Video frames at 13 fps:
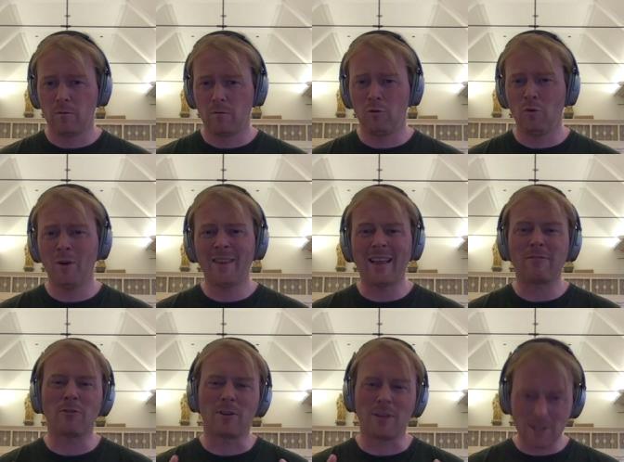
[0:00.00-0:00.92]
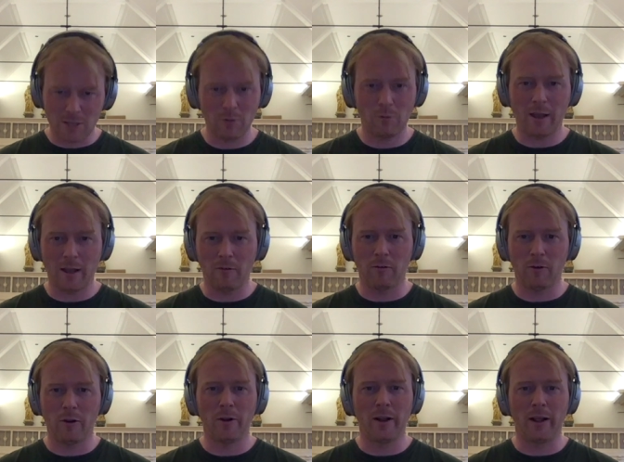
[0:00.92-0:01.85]
Doing that traditional way of
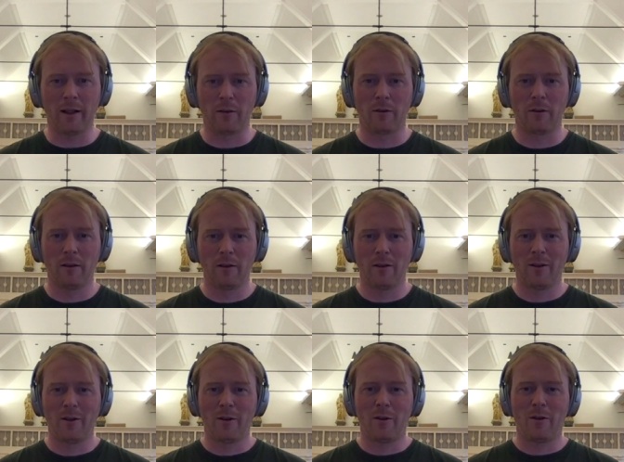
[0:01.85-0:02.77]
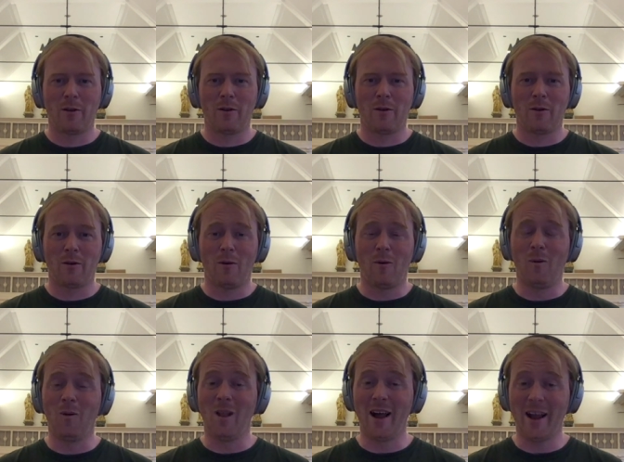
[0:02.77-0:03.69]
learning
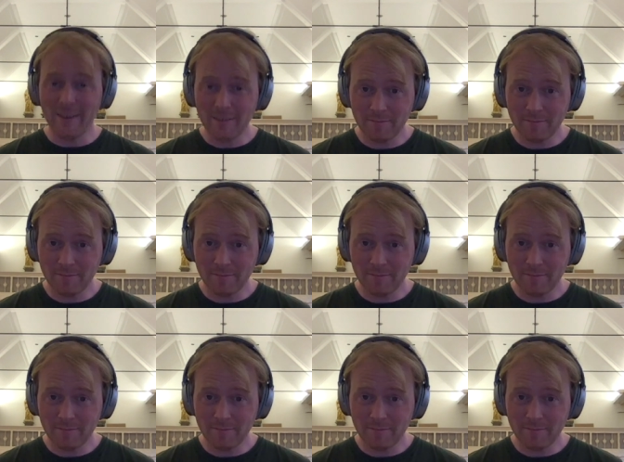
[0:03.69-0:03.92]
online